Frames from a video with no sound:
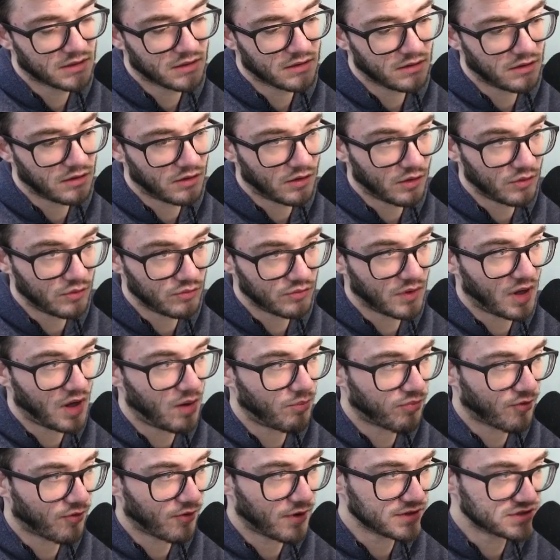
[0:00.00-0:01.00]
you know, a
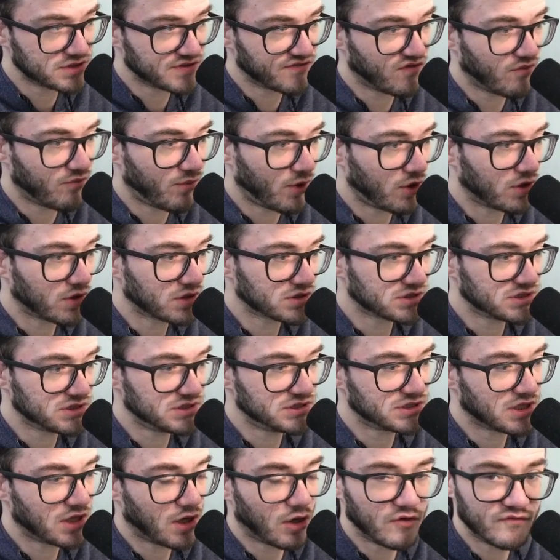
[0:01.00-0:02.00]
price of a box
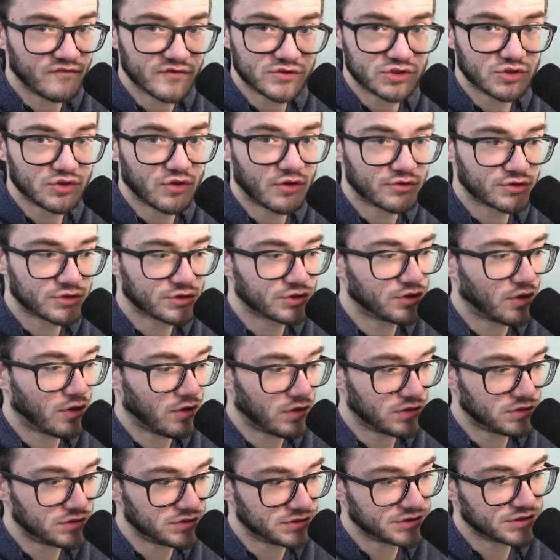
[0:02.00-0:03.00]
is over
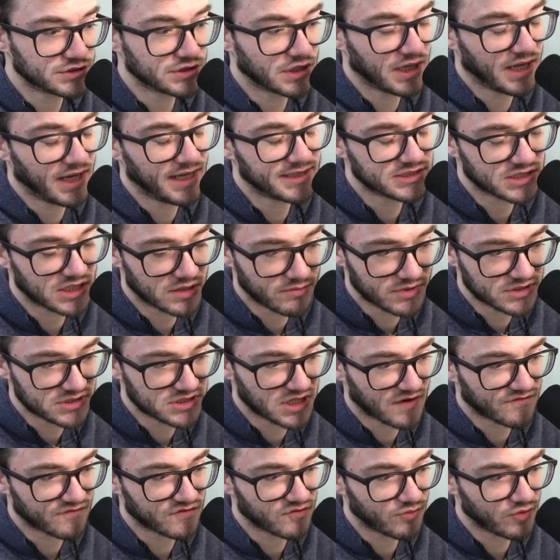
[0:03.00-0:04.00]
$200. It's going to be
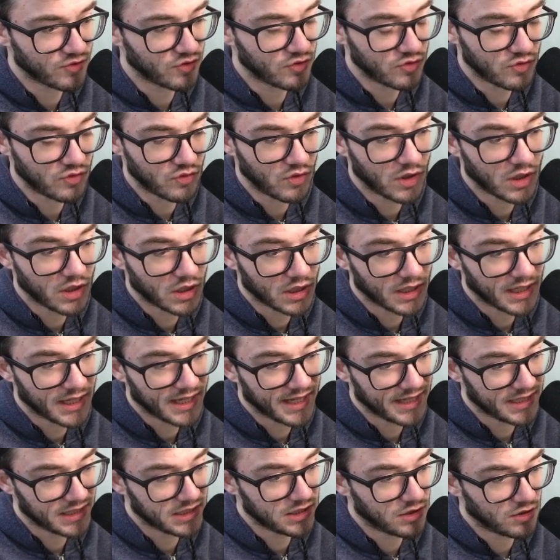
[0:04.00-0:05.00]
tough to pull.
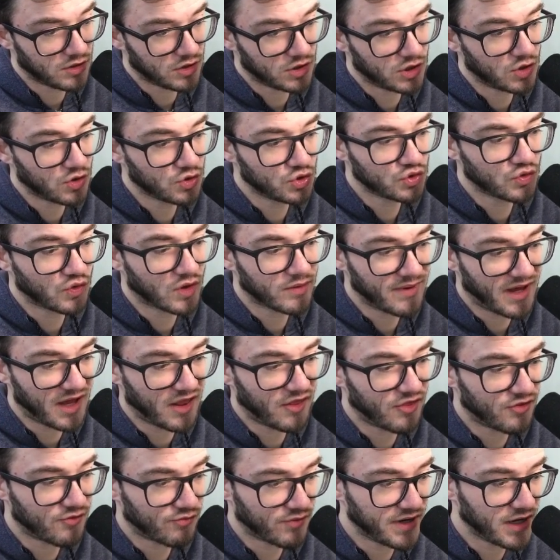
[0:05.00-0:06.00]
You know, you're talking
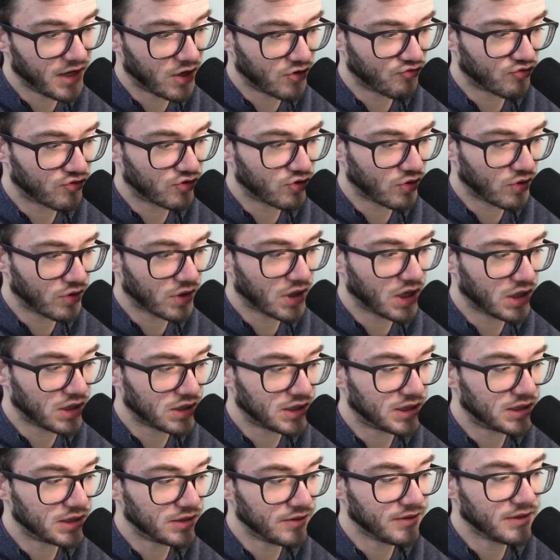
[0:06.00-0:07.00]
about a $300
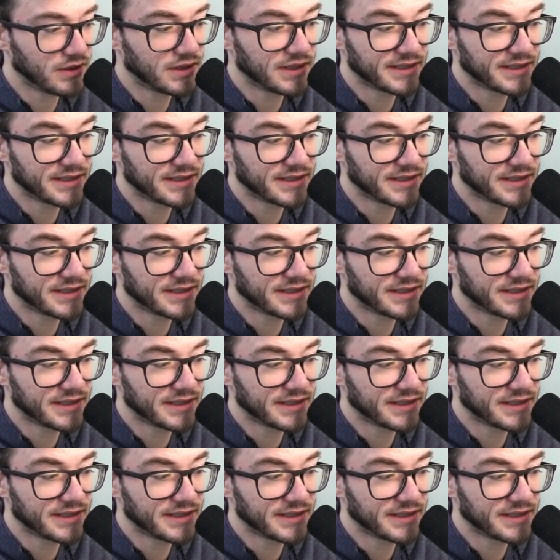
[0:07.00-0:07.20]
card.